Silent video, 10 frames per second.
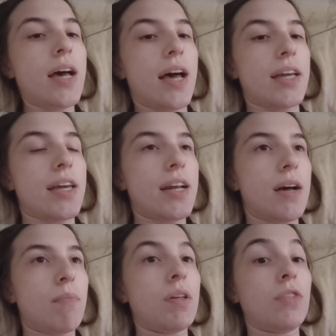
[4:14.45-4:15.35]
I get
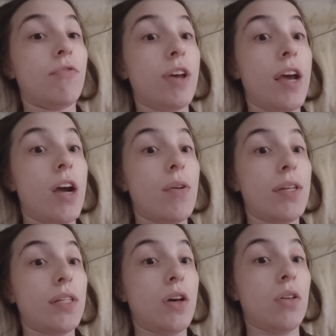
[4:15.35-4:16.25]
up very
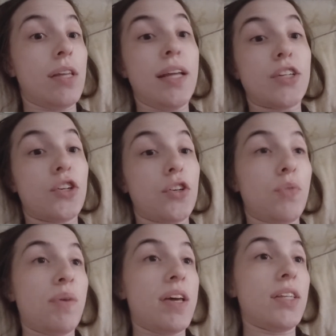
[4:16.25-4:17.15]
slowly, like
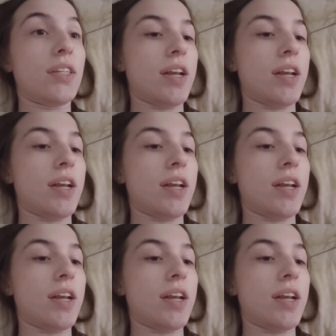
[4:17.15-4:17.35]
turtle pace,